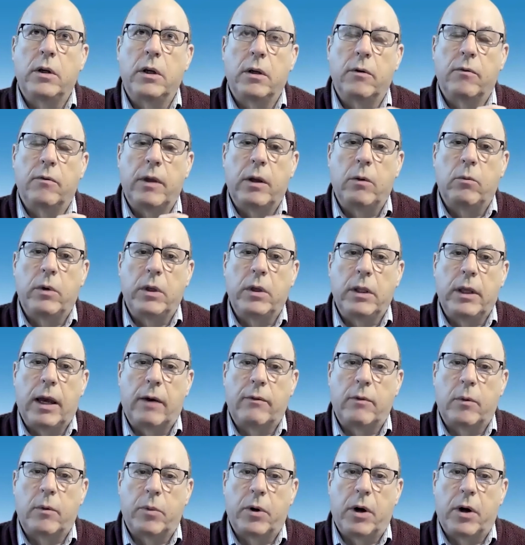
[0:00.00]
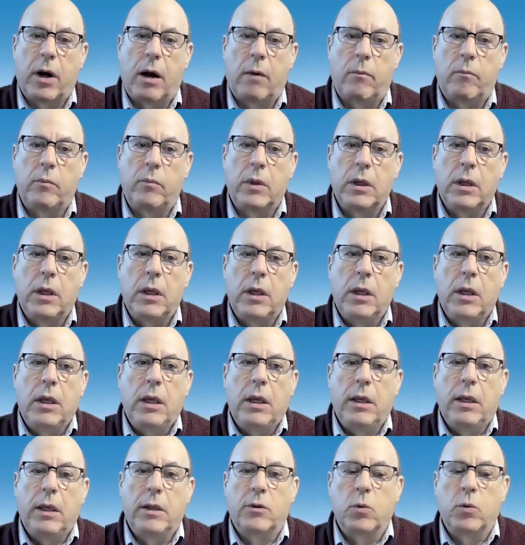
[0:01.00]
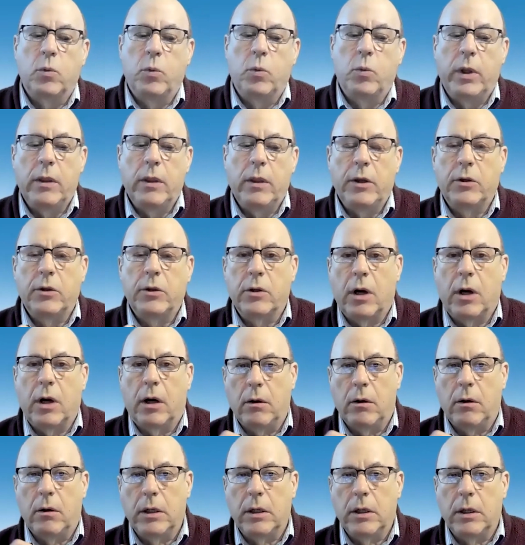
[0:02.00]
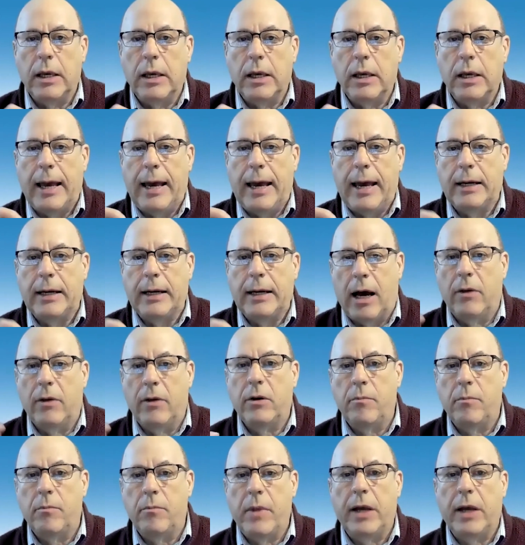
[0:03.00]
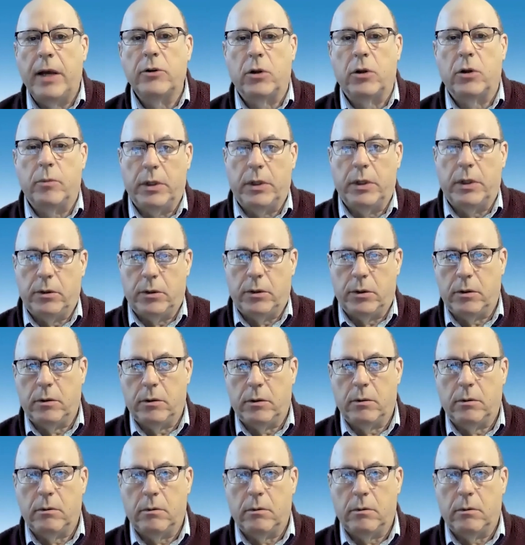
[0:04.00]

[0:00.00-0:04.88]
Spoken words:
if they really have a problem, it's when they start looking at other measurements.